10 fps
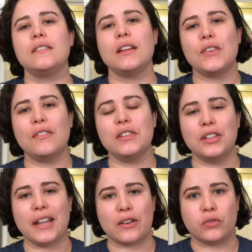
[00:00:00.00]
If you have a
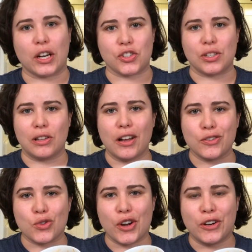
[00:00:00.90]
little like fresh
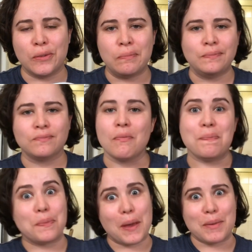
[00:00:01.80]
cilantro,
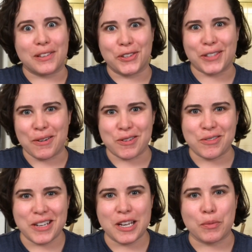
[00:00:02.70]
maybe a little sour
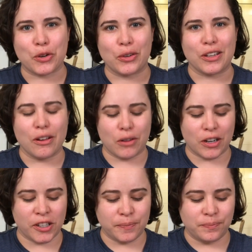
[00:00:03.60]
cream or Greek
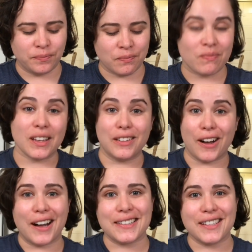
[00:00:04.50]
yogurt, a little
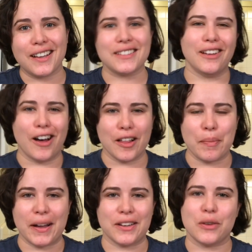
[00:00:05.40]
hot sauce, a little
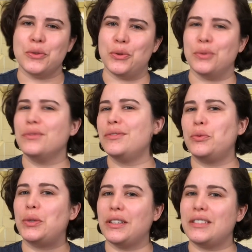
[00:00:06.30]
jalapeno, ooh,
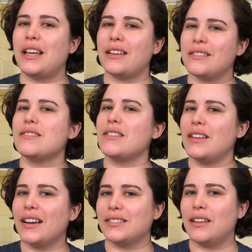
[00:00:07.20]
really taking it to the
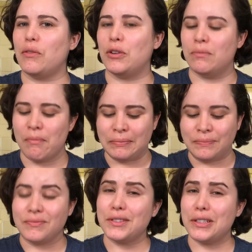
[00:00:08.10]
next level.
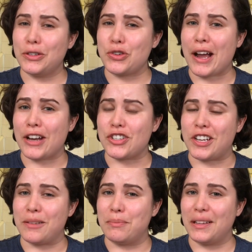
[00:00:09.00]
It's a little
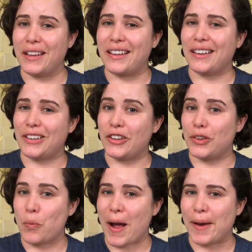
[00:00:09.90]
trashy, but like in a
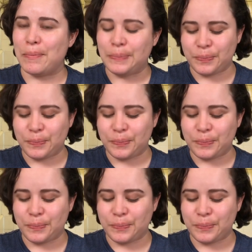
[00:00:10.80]
good way.